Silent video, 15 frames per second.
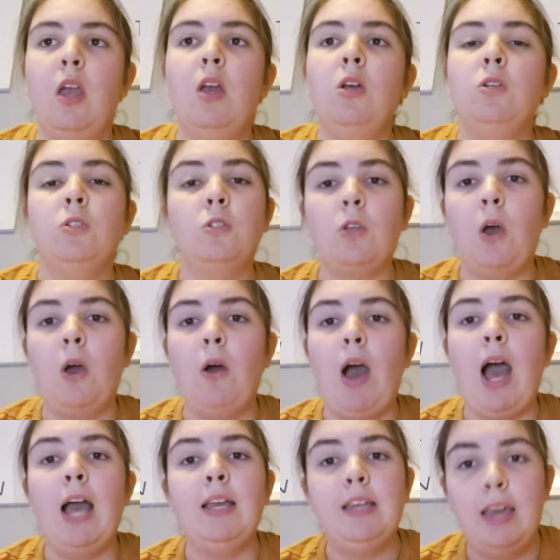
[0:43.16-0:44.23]
So
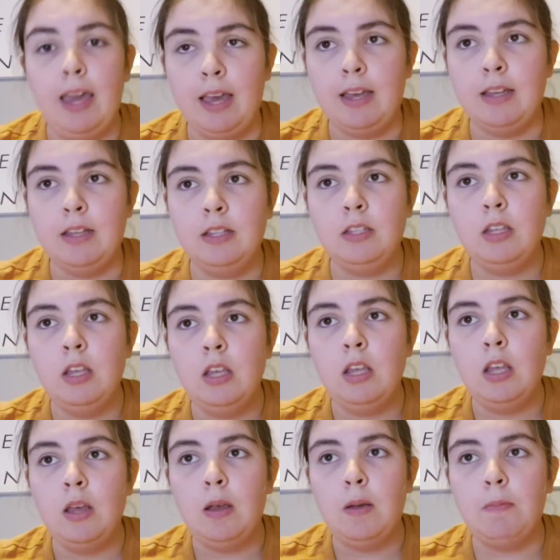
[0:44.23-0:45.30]
I can
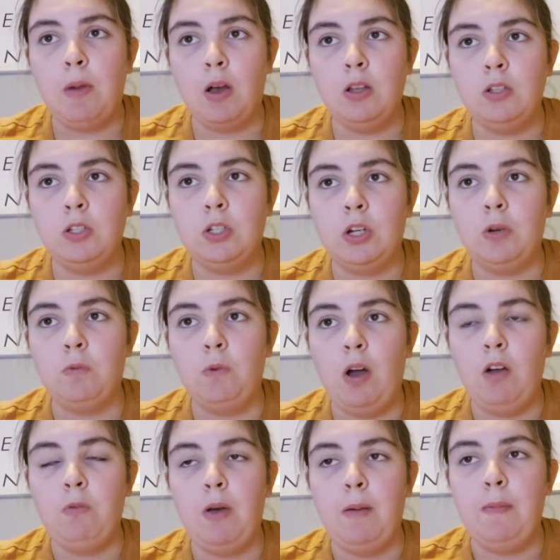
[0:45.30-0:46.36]
monitor
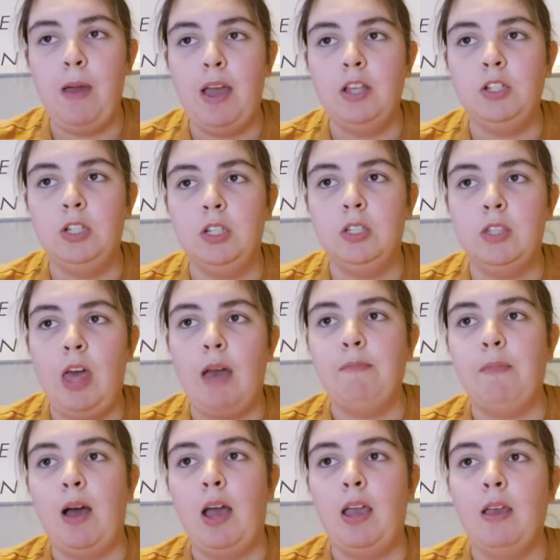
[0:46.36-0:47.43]
what web pages that
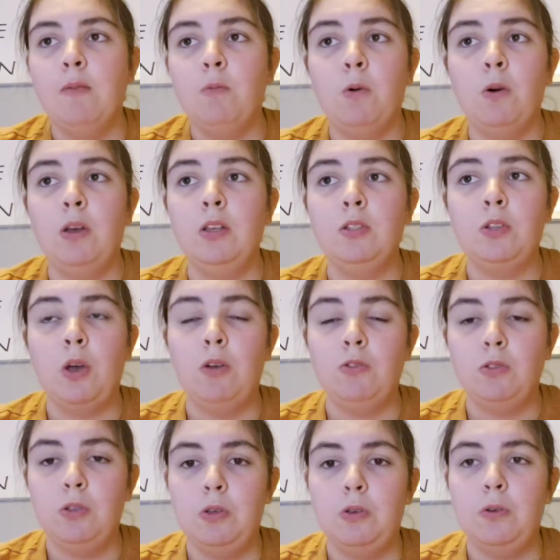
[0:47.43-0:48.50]
my employees go
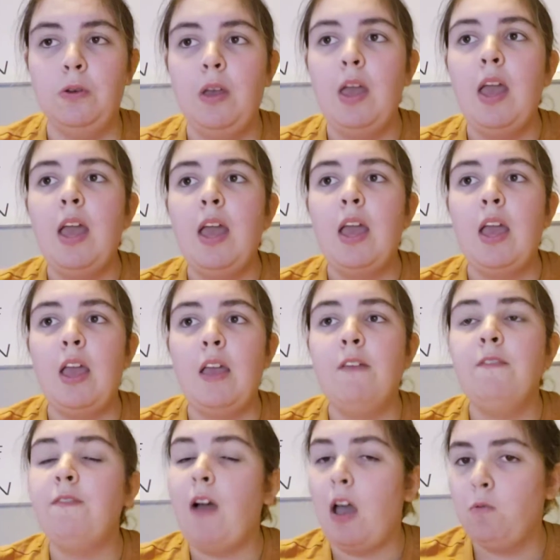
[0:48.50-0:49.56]
to
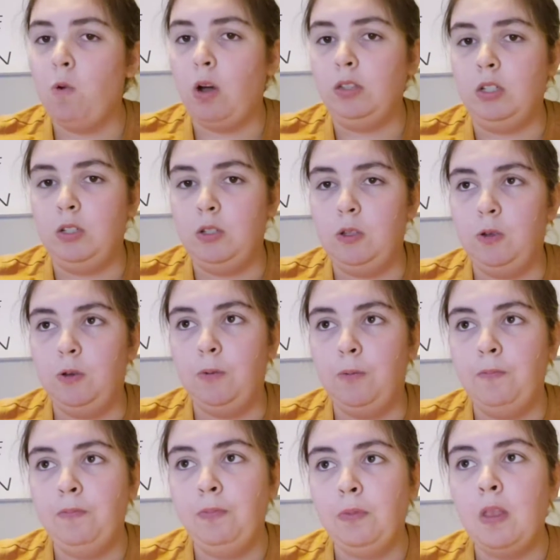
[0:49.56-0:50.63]
if I wanted to,
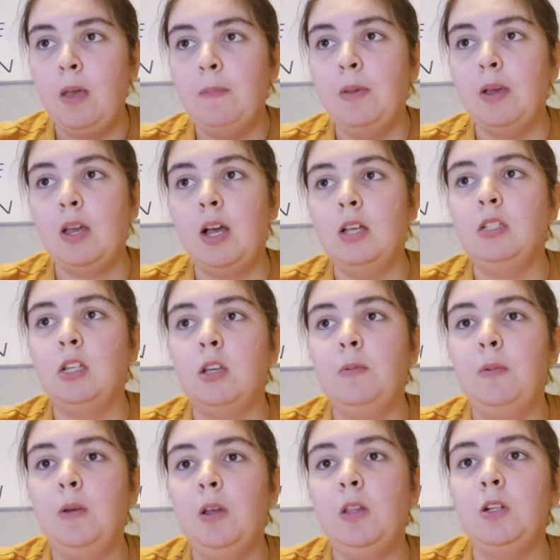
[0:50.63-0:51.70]
because the
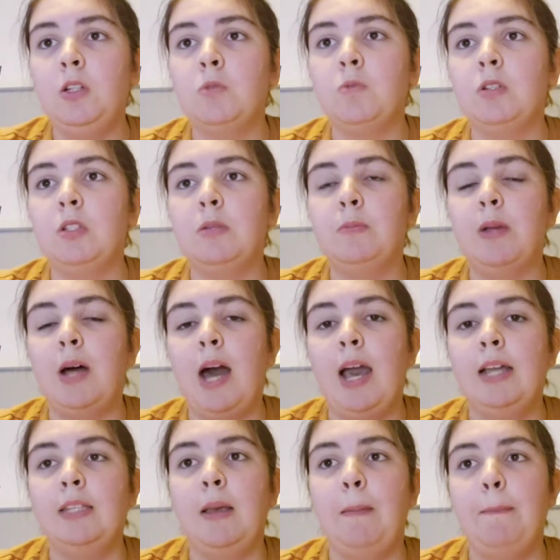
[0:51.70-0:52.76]
computers were
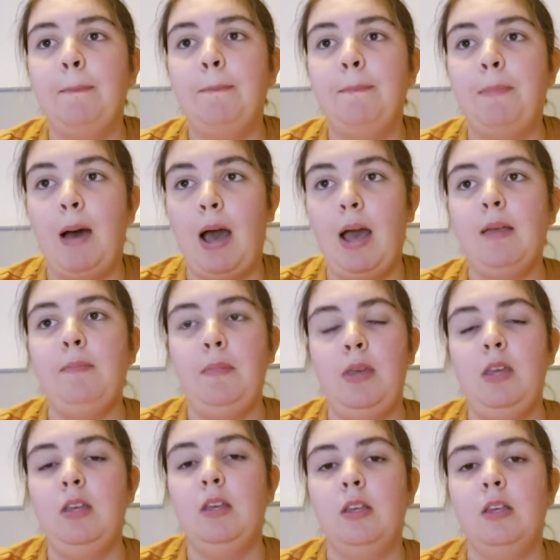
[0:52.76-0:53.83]
supplied by
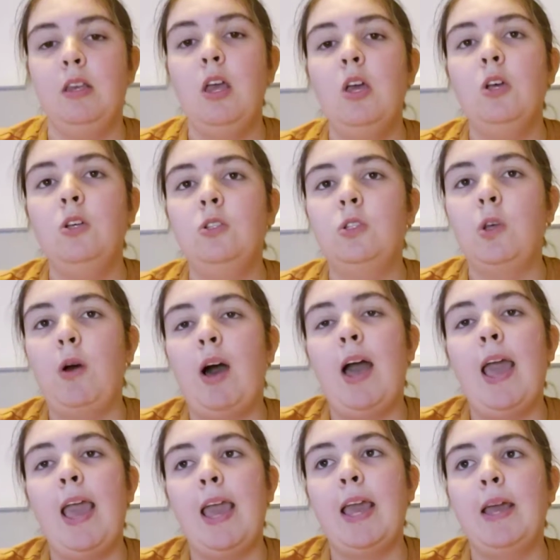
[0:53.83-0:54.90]
me, so
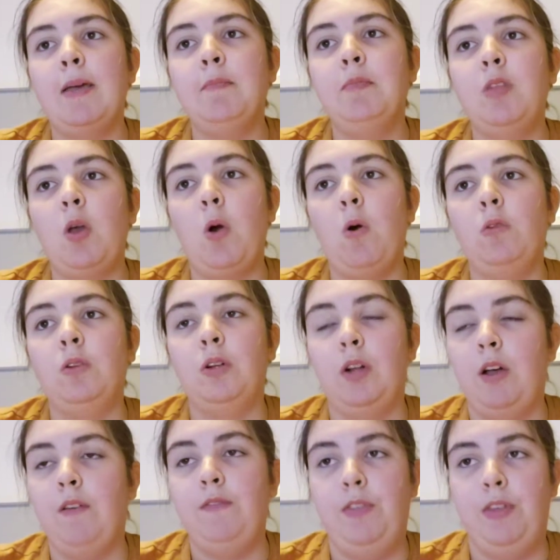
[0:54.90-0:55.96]
I am the owner
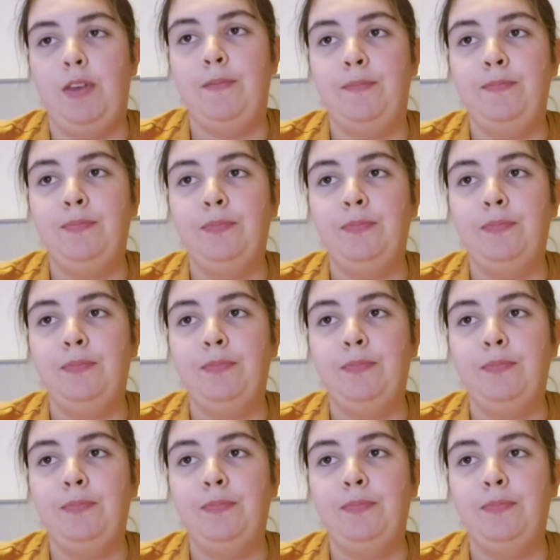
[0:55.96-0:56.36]
of them.